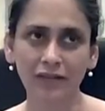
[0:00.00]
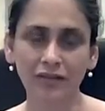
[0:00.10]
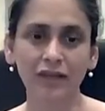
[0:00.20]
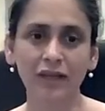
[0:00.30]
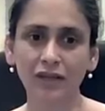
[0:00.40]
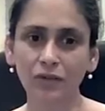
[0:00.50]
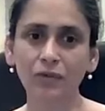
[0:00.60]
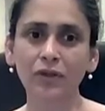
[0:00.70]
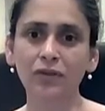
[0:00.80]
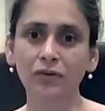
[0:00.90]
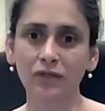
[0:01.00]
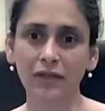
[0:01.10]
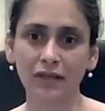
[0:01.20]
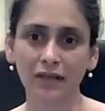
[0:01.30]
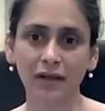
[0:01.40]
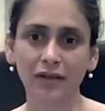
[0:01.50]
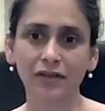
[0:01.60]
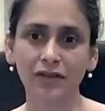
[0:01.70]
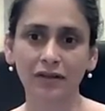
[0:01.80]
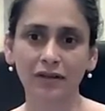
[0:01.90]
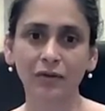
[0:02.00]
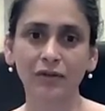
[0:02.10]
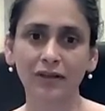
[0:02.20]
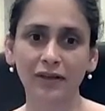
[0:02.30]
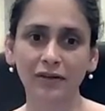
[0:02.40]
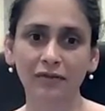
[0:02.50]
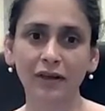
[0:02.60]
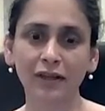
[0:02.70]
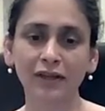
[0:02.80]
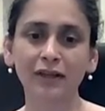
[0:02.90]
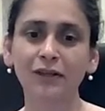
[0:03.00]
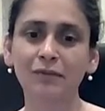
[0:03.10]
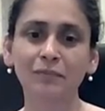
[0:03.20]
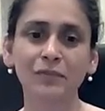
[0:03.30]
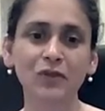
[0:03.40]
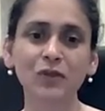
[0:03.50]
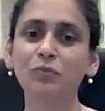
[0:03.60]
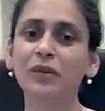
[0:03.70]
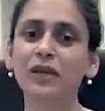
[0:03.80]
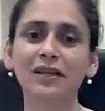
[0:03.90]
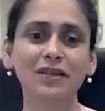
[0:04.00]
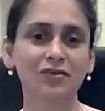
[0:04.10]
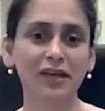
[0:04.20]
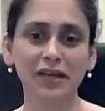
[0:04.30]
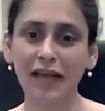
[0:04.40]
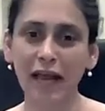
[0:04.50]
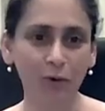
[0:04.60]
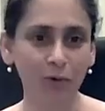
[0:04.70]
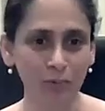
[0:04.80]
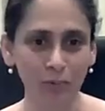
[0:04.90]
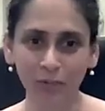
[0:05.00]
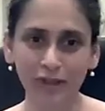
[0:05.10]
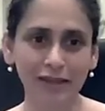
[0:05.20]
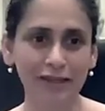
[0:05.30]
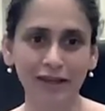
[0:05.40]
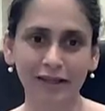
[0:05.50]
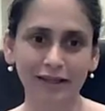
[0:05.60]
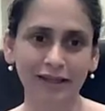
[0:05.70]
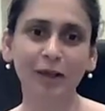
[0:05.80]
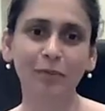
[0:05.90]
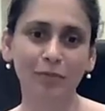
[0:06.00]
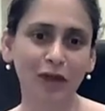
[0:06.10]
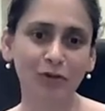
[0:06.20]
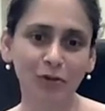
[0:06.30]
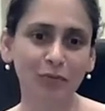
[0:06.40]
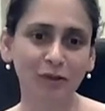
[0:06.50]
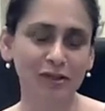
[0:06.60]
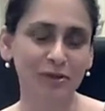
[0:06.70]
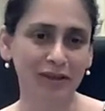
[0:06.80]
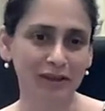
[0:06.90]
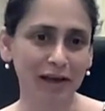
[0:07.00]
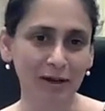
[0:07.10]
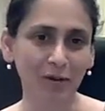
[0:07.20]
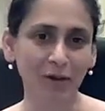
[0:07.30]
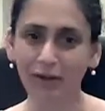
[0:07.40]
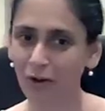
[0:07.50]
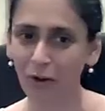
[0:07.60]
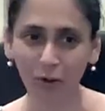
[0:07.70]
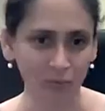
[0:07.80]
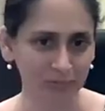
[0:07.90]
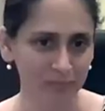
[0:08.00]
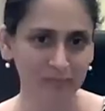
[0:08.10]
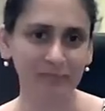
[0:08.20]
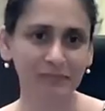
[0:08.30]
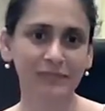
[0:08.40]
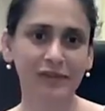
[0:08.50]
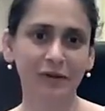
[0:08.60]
So they do it through technology. I know that they're running the Zoom meetings right now with the alumni group is doing that on their own now.